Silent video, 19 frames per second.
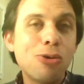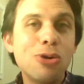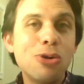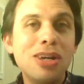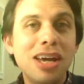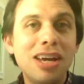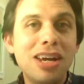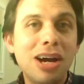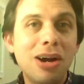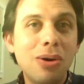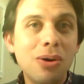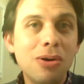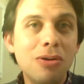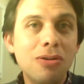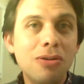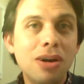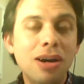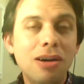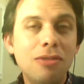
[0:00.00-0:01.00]
forty-eight
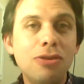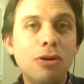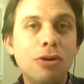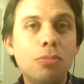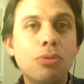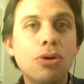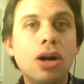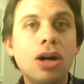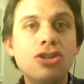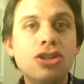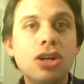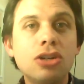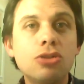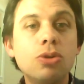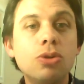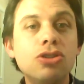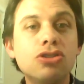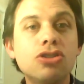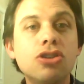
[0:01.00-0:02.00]
hour uh, Film
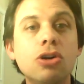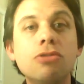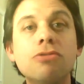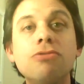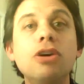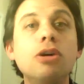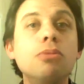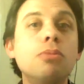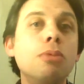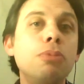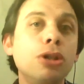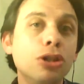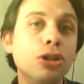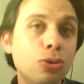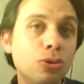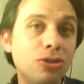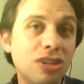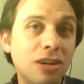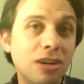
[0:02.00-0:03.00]
Project, which is called
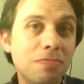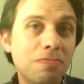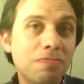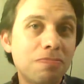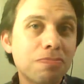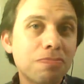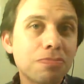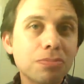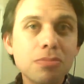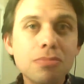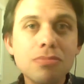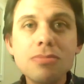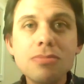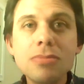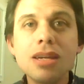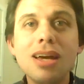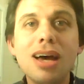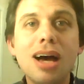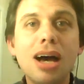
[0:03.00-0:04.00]
Filmapalooza.
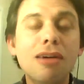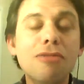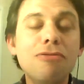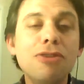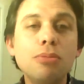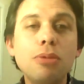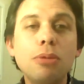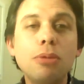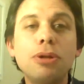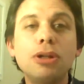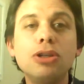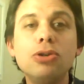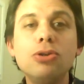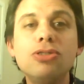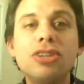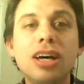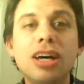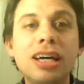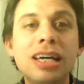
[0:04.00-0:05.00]
Uh,
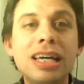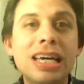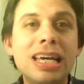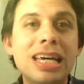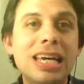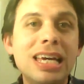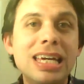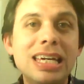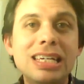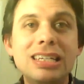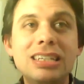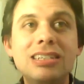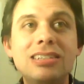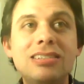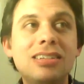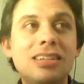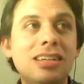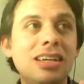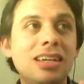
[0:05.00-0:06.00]
Filmapalooza
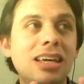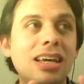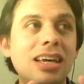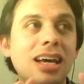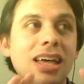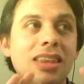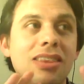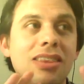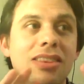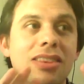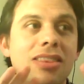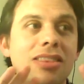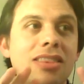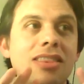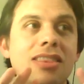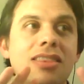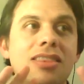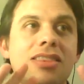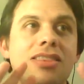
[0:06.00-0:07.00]
is uh,
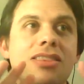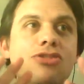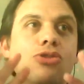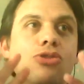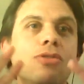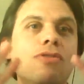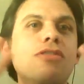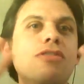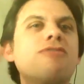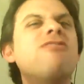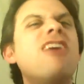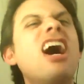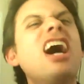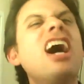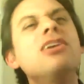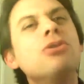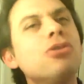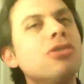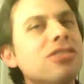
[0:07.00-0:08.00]
sort of the
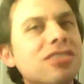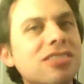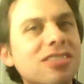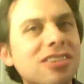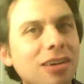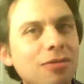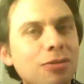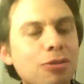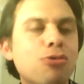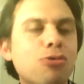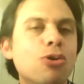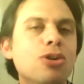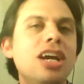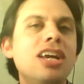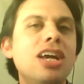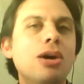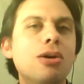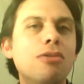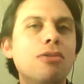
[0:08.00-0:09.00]
finals of the
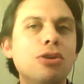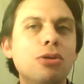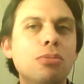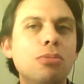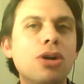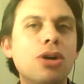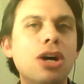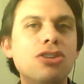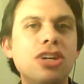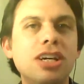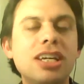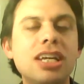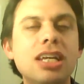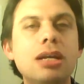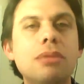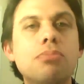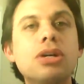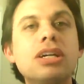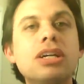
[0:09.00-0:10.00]
forty-eight hour Film Project,
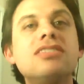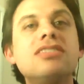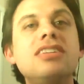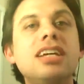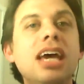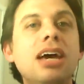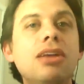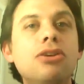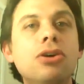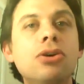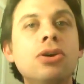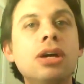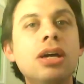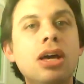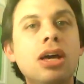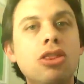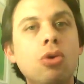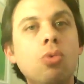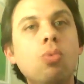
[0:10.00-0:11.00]
and it brings together
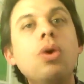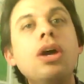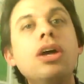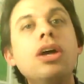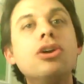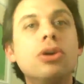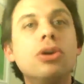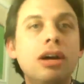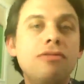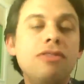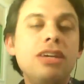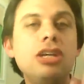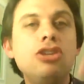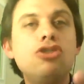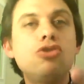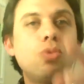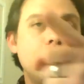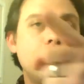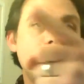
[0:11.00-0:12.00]
the winner of
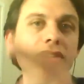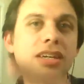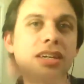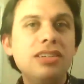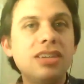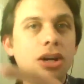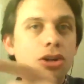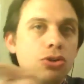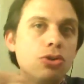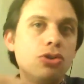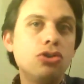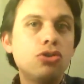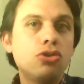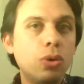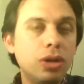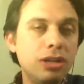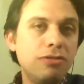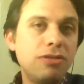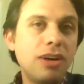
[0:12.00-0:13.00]
each one of these one hundred
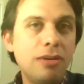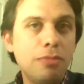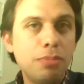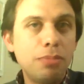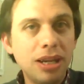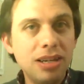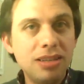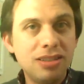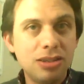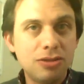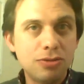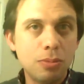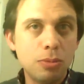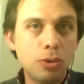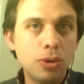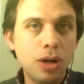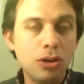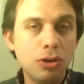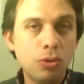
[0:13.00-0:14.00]
twenty-five places
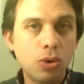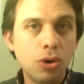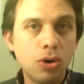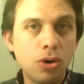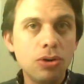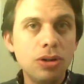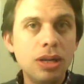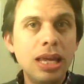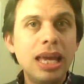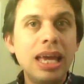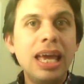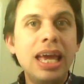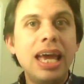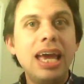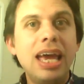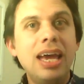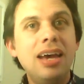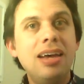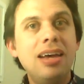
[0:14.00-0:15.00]
from around the world,
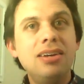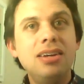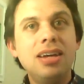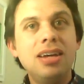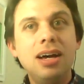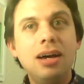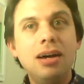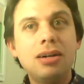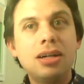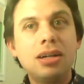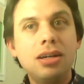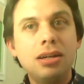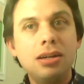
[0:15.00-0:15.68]
and uh,